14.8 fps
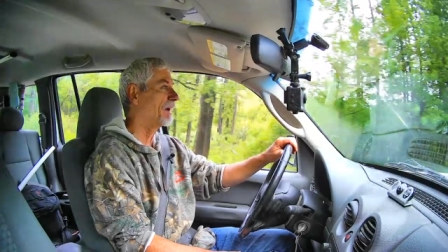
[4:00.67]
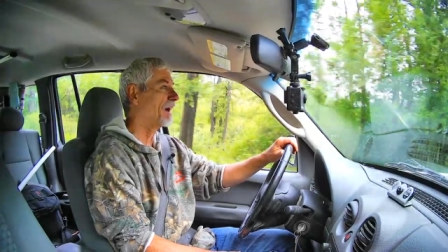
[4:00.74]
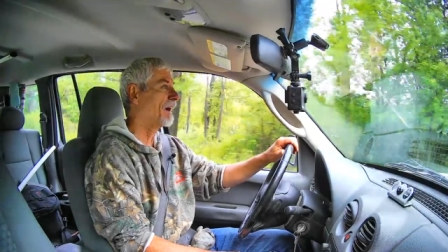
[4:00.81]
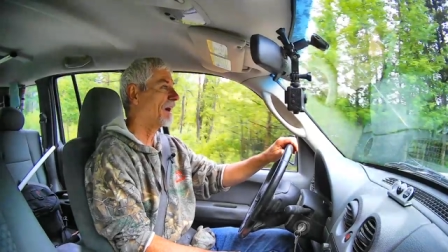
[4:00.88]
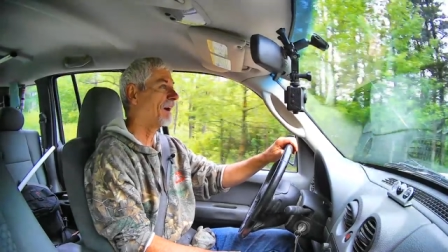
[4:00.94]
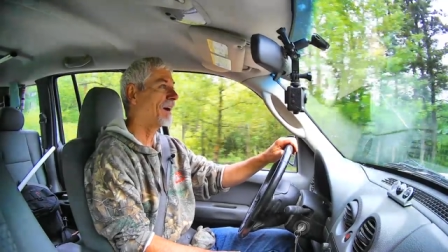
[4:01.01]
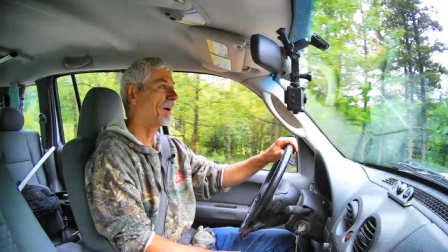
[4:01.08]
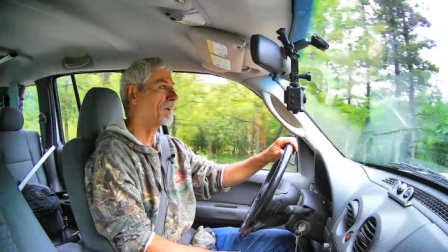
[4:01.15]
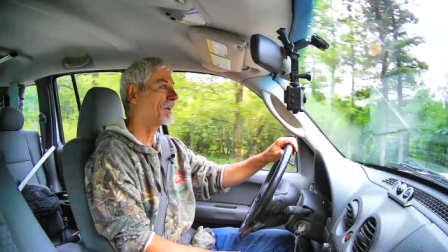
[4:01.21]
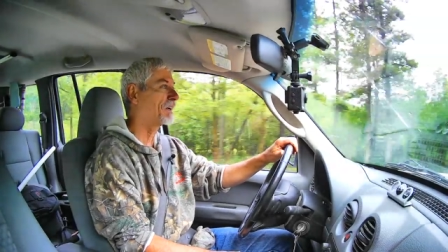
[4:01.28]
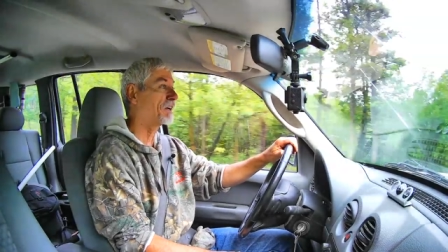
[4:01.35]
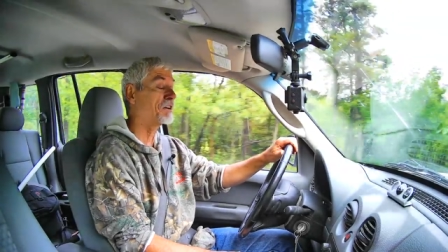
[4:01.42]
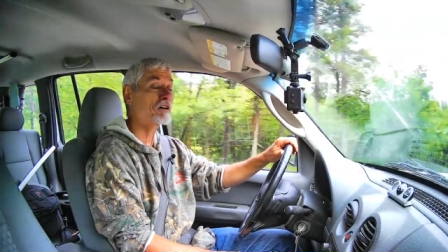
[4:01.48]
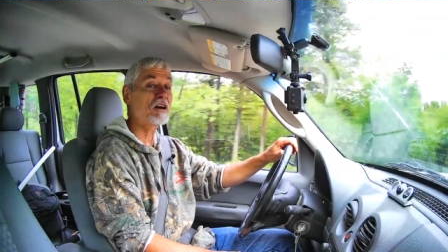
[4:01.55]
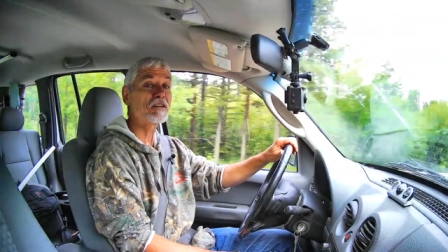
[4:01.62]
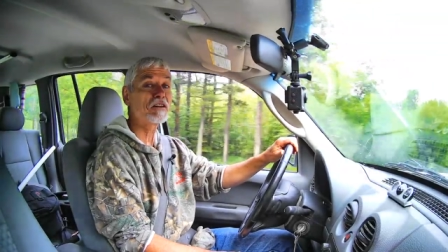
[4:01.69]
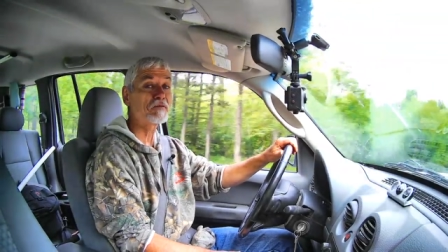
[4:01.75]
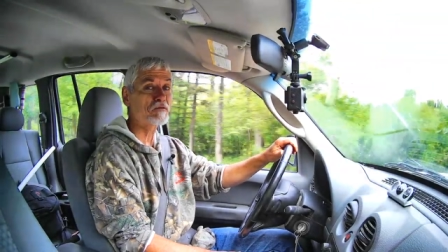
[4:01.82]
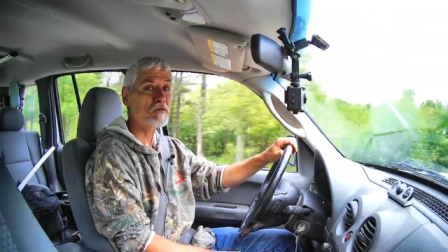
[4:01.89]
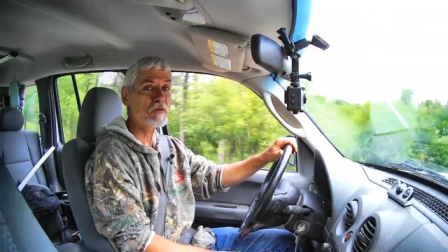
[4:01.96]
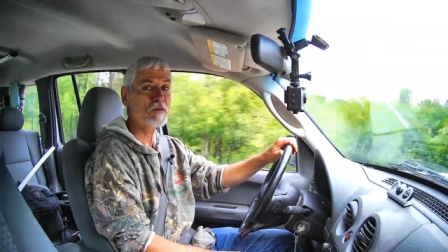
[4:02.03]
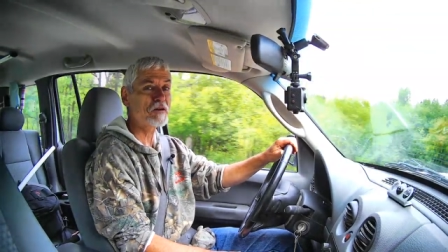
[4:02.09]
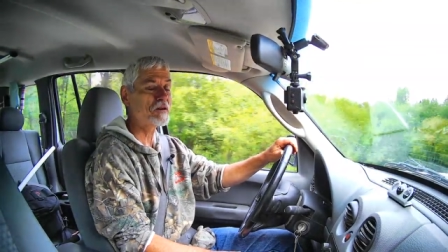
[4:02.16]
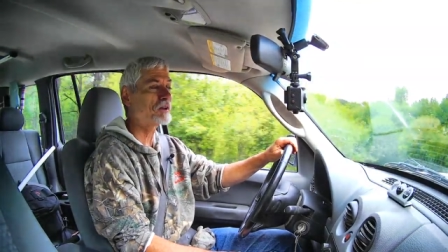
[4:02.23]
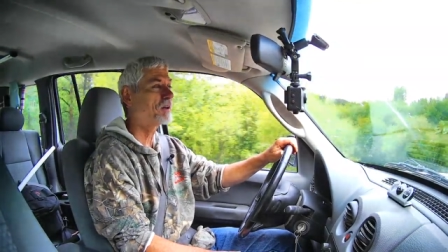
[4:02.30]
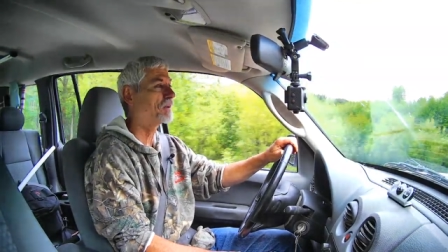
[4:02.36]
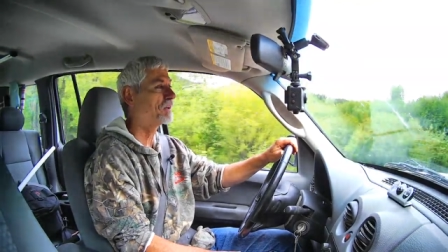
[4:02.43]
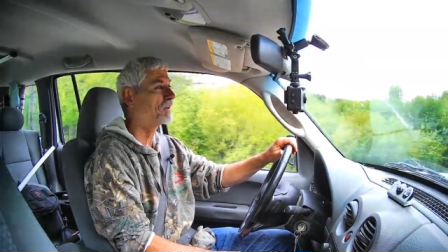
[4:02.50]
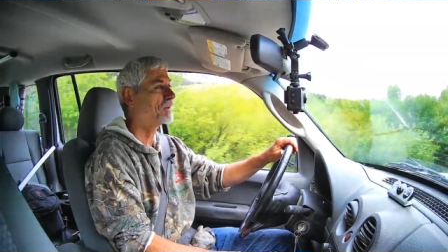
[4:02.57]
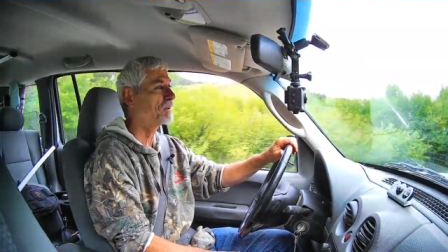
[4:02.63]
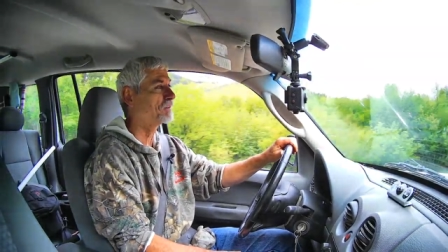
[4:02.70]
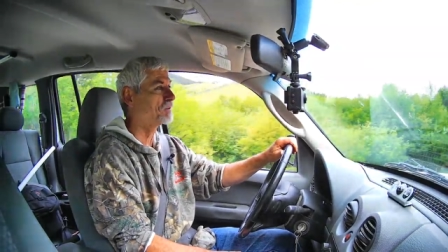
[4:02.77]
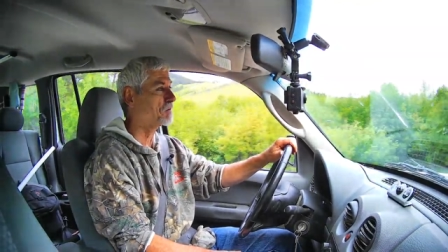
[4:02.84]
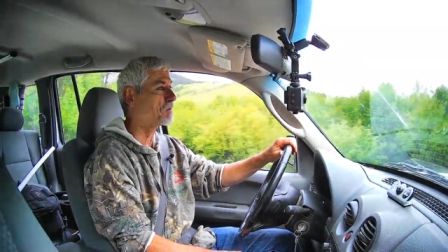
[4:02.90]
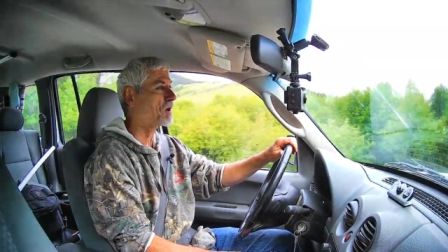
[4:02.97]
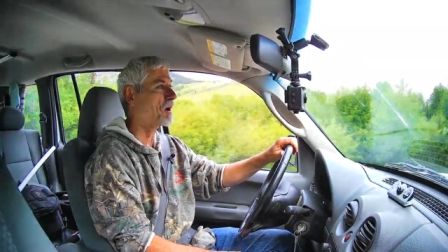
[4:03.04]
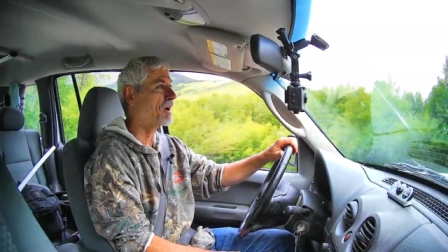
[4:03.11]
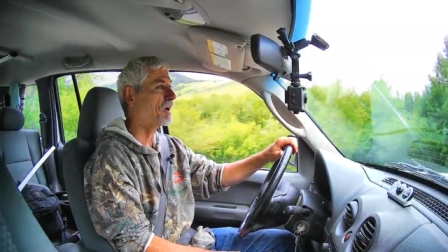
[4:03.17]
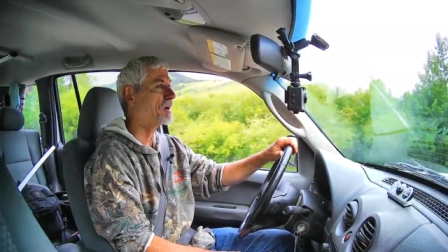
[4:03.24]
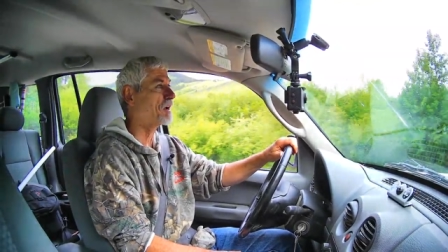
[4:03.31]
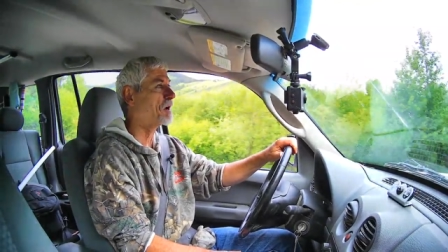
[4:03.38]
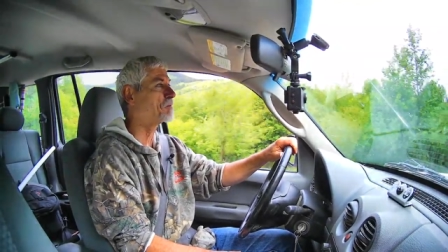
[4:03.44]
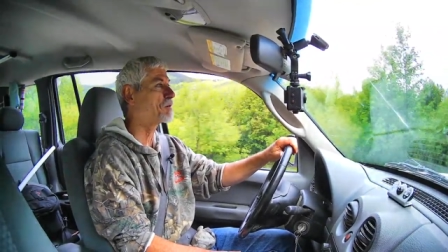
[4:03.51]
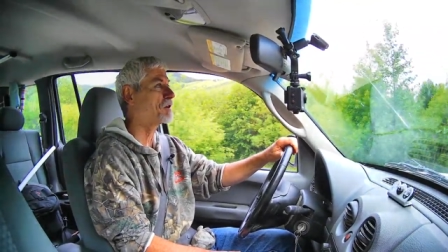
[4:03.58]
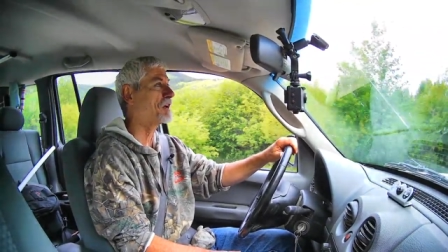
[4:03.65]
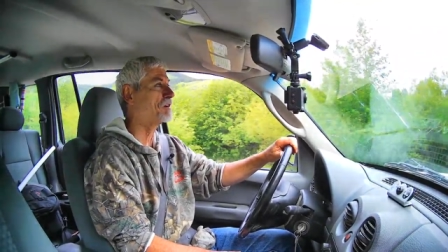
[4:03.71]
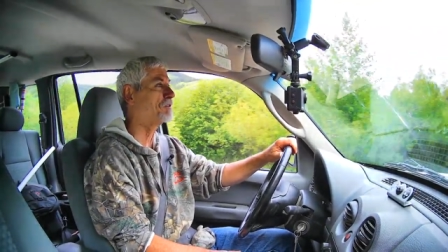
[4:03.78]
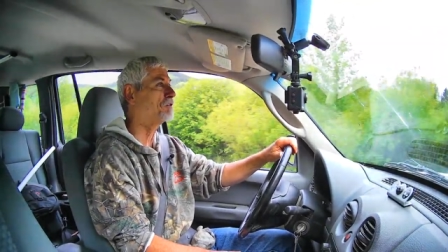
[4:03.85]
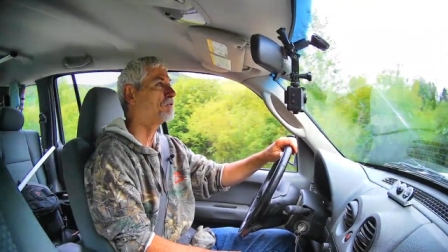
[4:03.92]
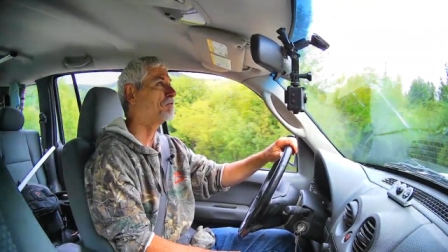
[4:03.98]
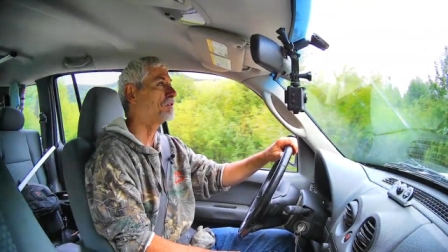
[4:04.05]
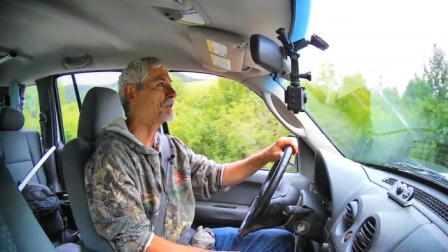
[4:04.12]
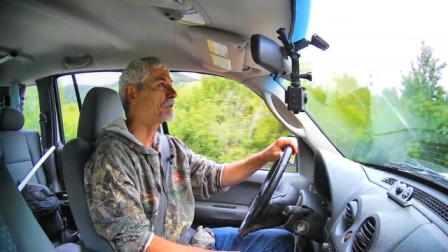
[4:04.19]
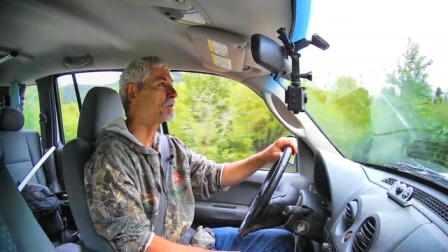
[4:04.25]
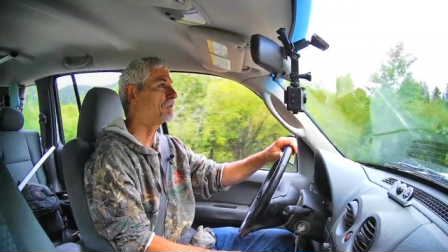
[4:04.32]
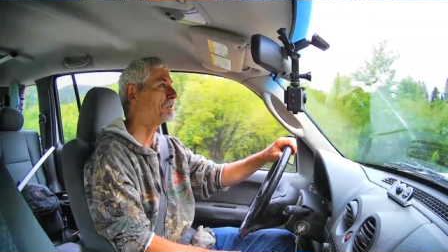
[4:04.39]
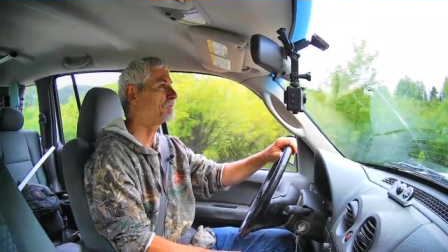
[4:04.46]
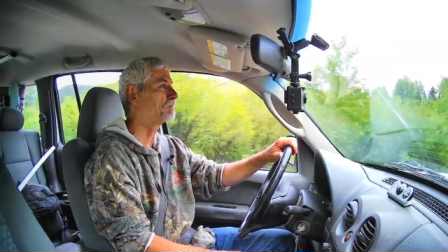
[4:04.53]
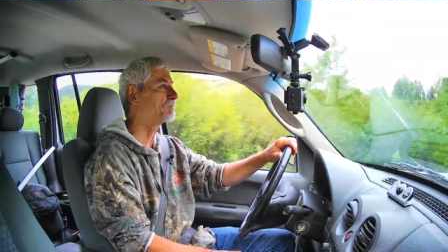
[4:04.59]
I cannot afford to buy a brand new vehicle